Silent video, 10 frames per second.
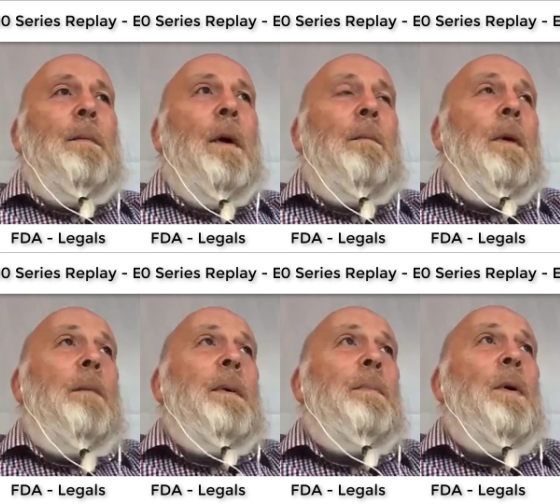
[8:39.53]
which
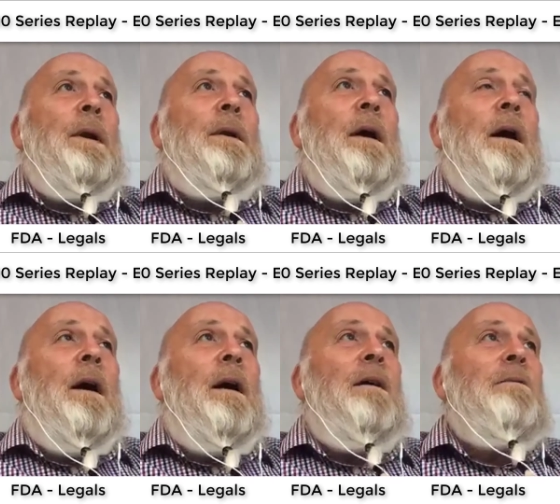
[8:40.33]
might be putting
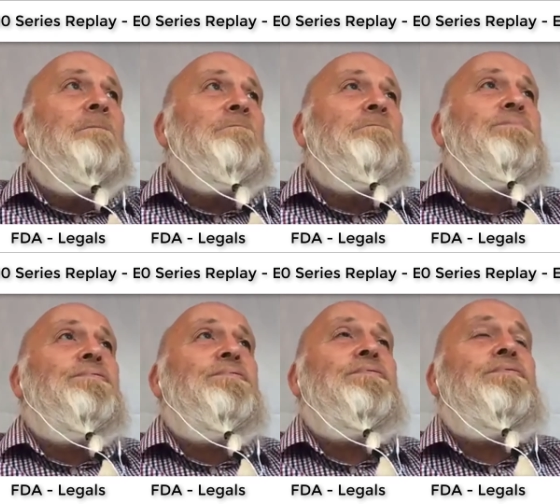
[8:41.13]
a
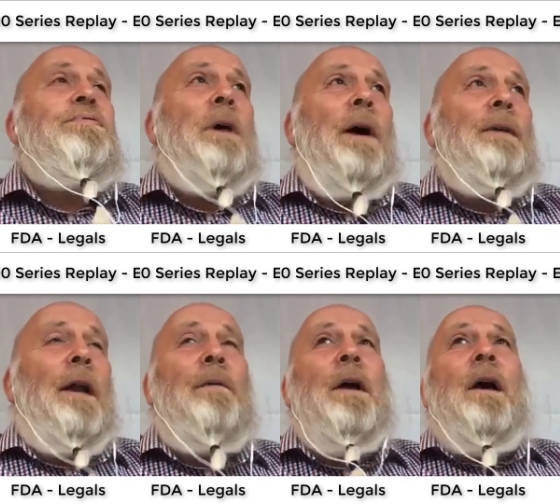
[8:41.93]

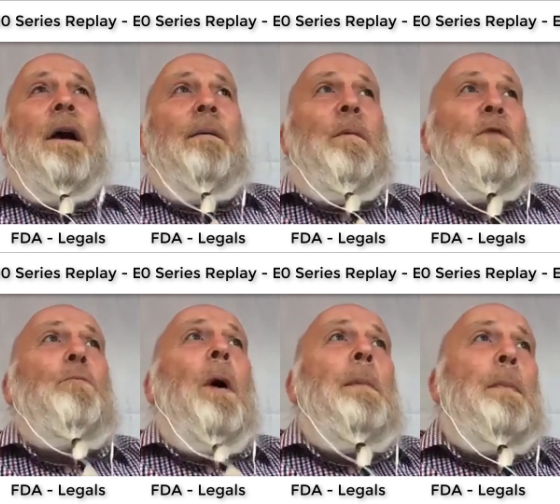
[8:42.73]

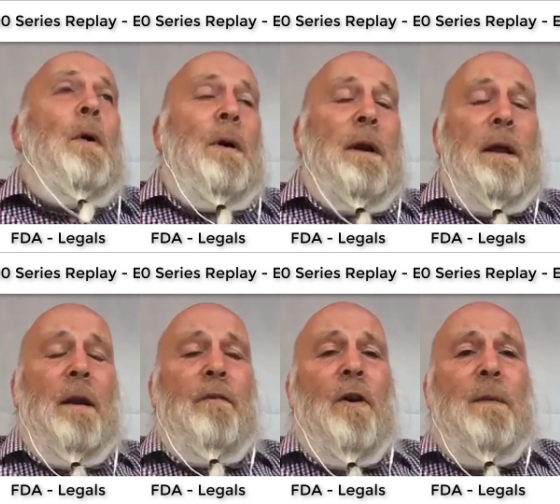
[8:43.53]

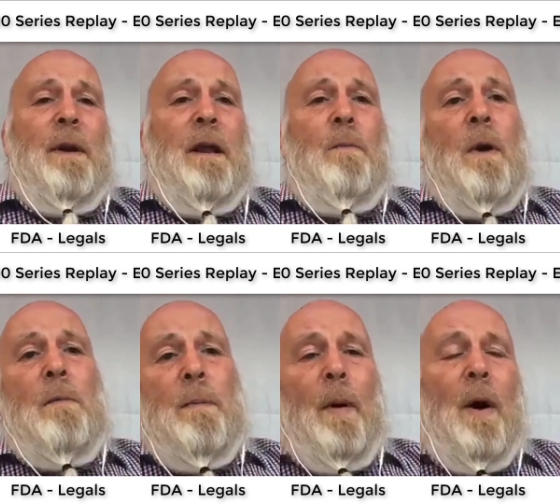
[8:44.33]
little agreement in where
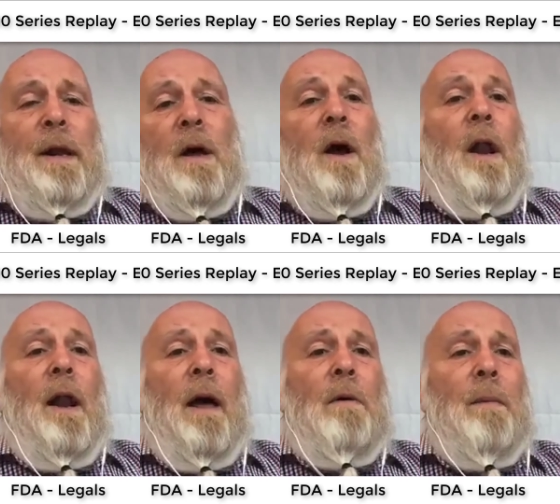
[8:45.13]
we're buying it
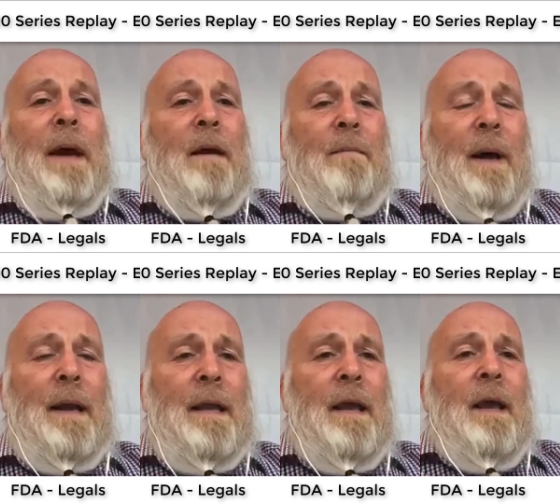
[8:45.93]
a low amount of
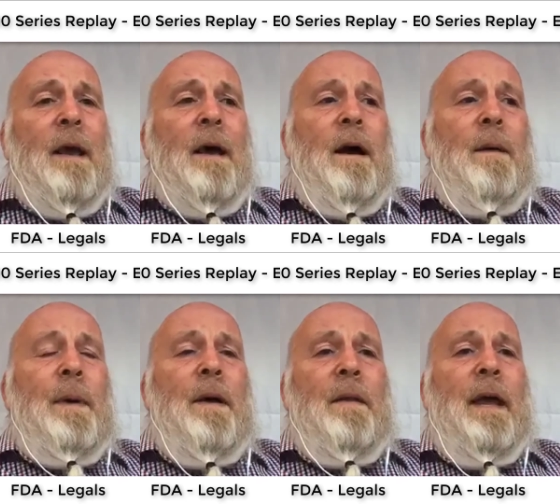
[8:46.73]
money,
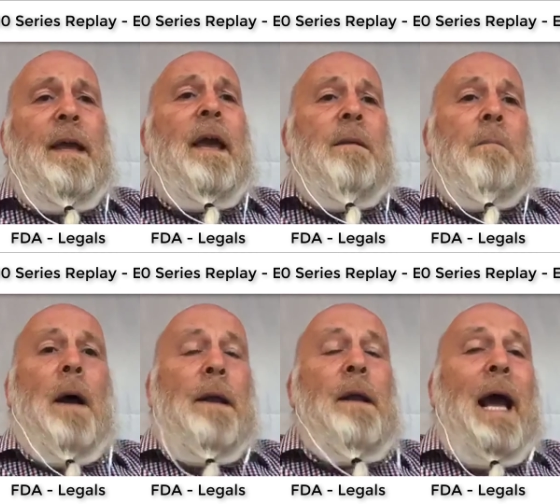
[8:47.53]
and they're getting
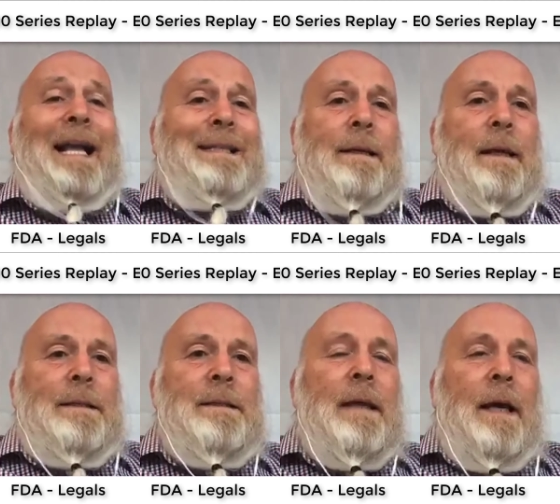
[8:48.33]
money at a
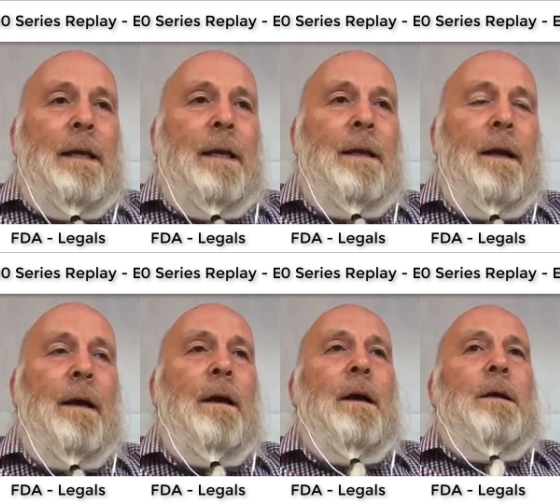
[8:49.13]
later date.
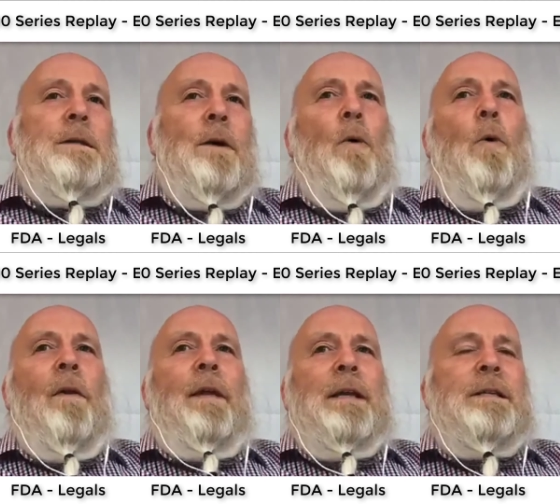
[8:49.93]
Yeah, so
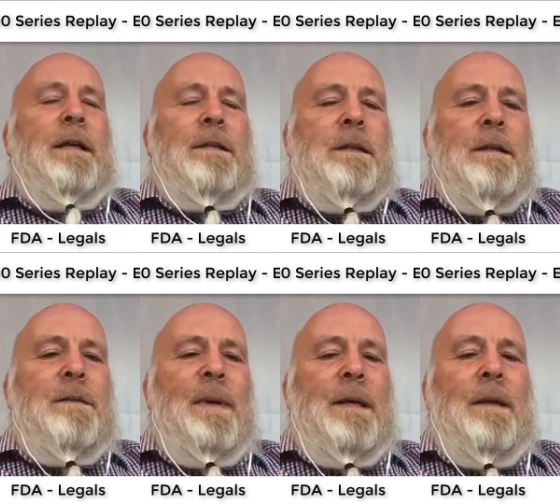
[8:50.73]
all of these things need
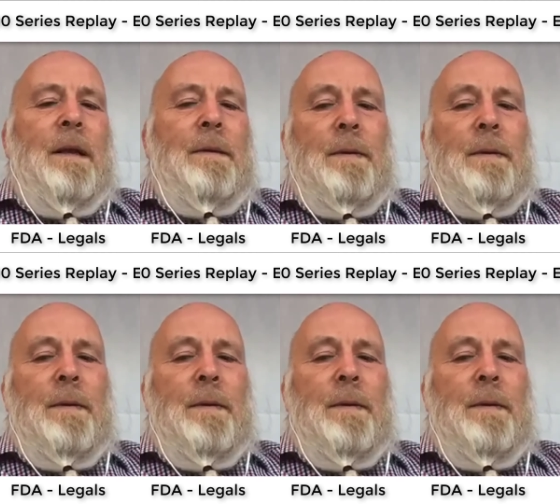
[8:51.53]
to be